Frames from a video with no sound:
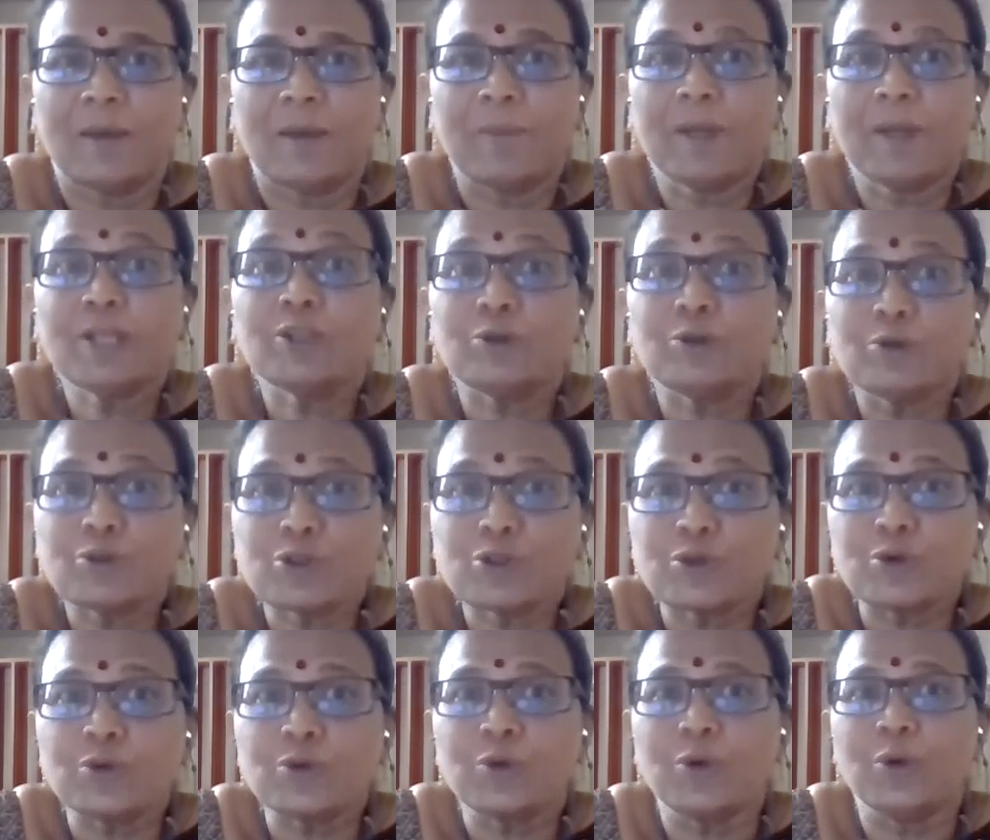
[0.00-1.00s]
But you
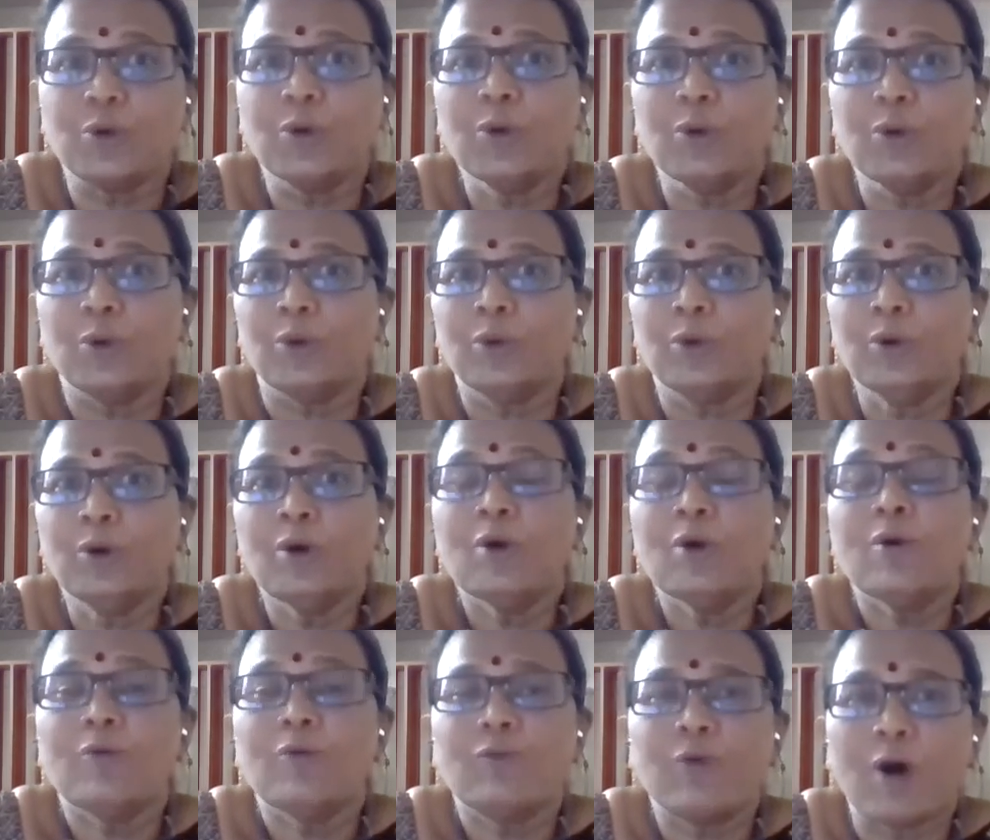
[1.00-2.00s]
should know
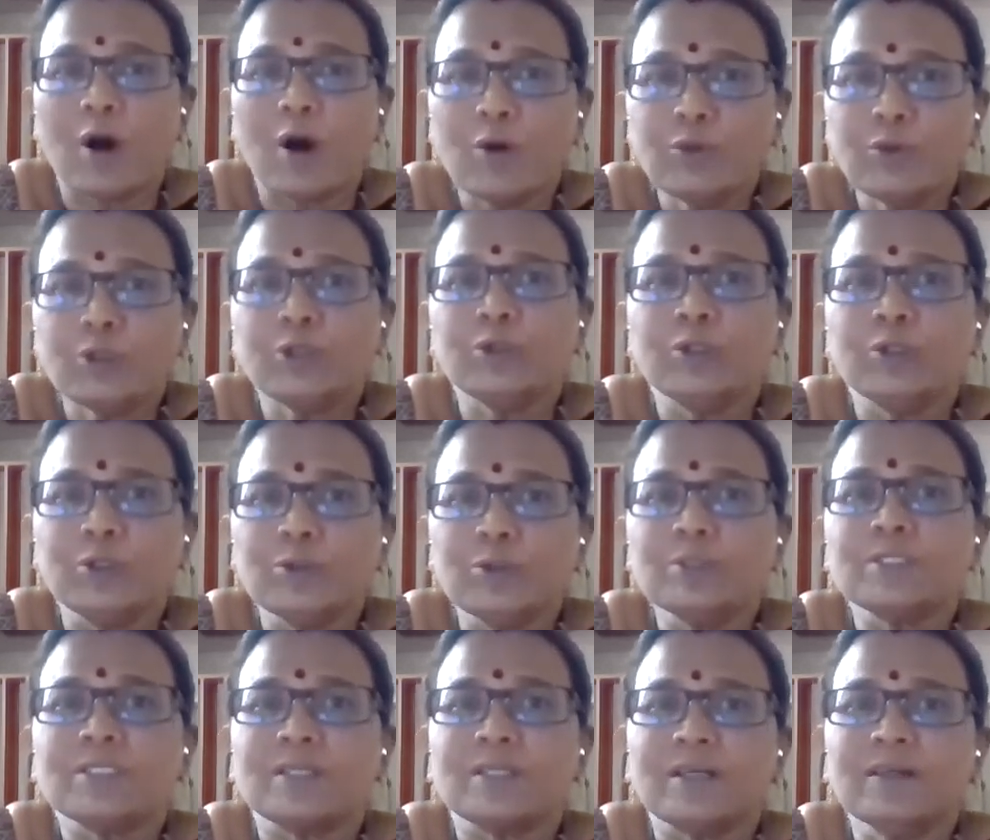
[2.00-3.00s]
how to
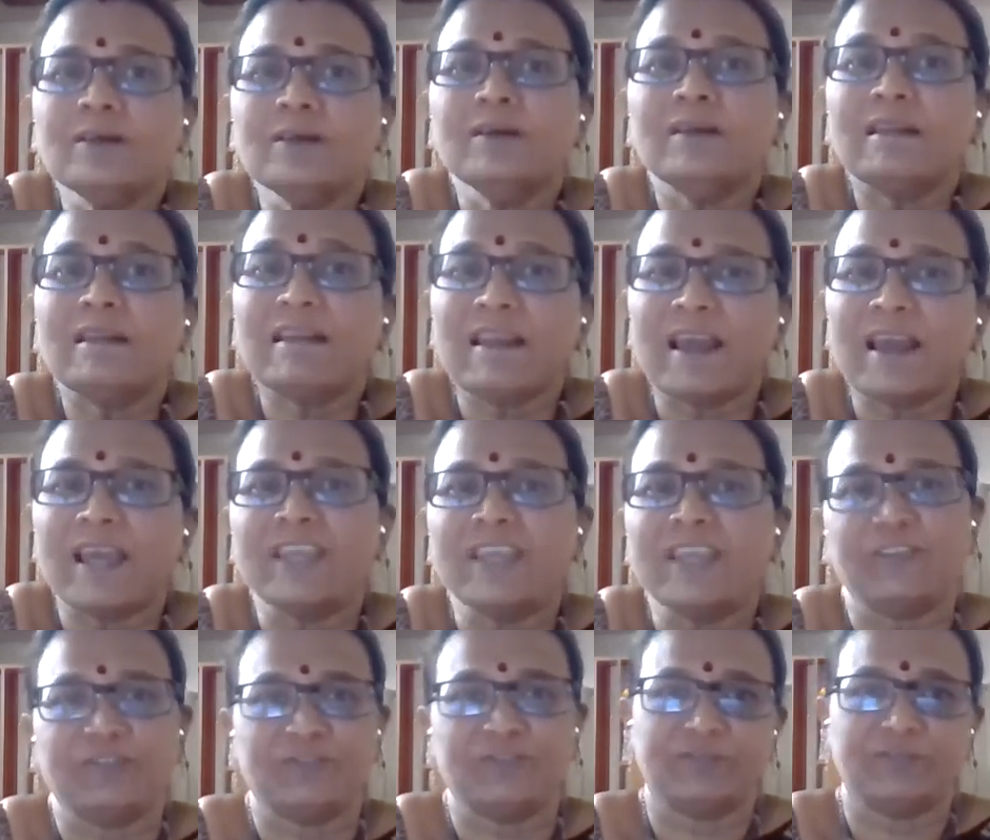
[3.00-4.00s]
use a
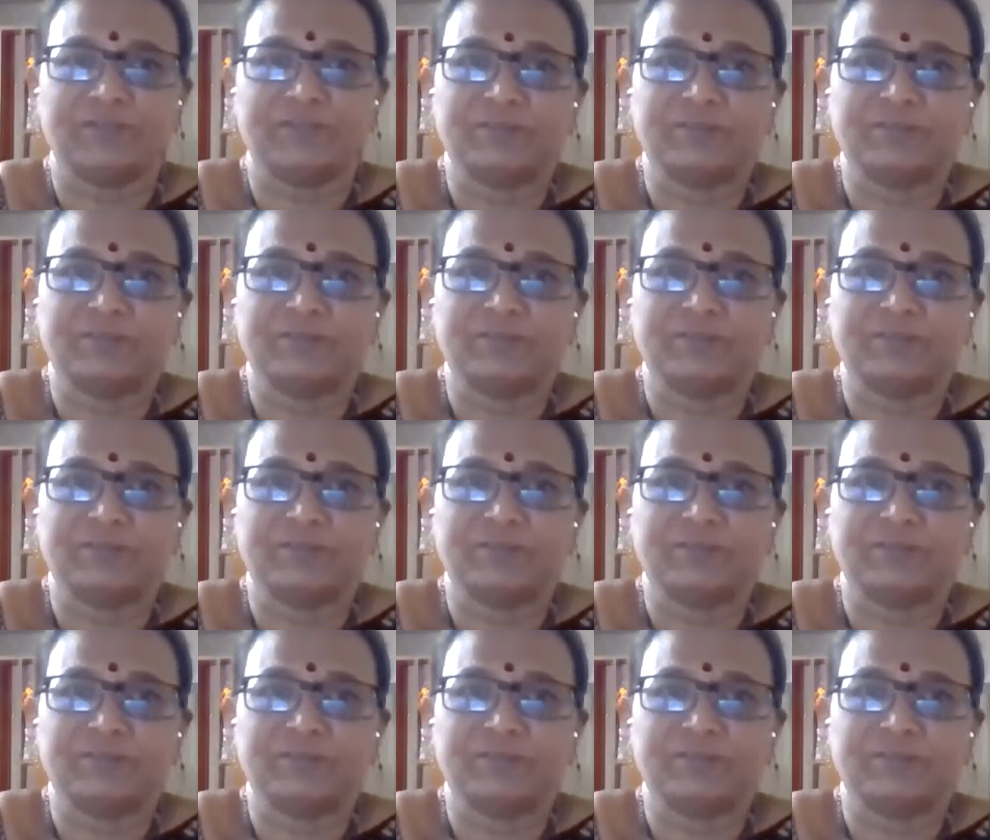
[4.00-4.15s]
knife.